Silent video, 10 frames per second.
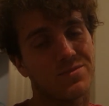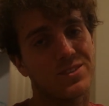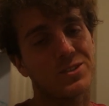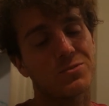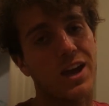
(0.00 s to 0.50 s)

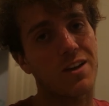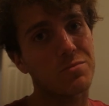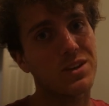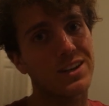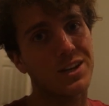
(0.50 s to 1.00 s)
because we have
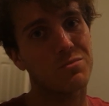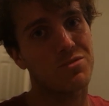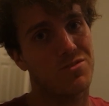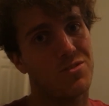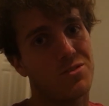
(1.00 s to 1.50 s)
been here
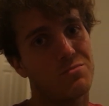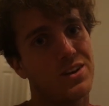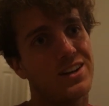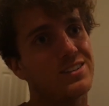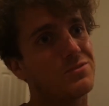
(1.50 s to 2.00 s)
before
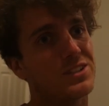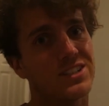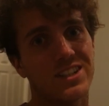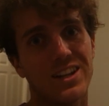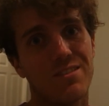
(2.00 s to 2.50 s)
but we
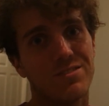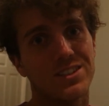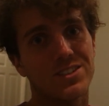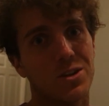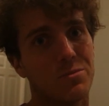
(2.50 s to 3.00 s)
just loved
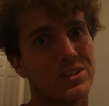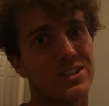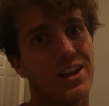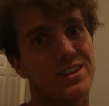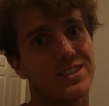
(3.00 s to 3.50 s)
it so much
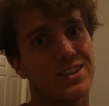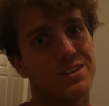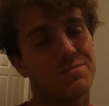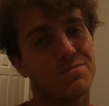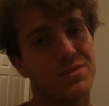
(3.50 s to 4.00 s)
last time.